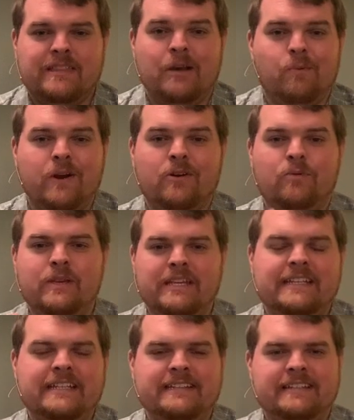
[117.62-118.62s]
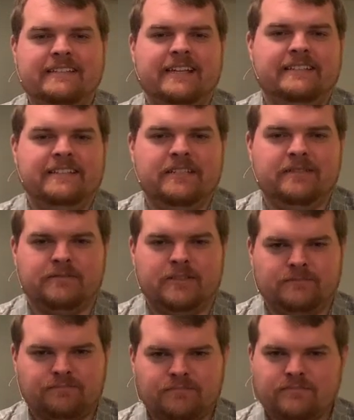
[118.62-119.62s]
Now, where are we getting this idea
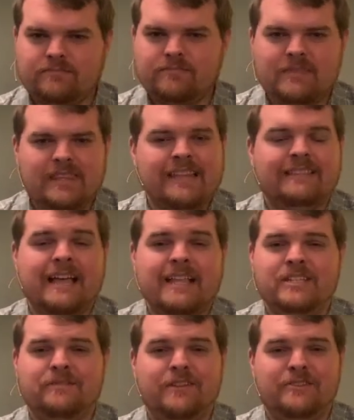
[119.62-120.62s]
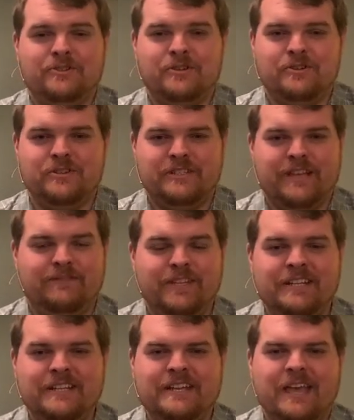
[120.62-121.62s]
from? Lots of other churches have
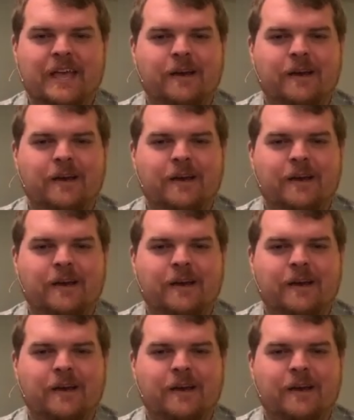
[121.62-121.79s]
done it.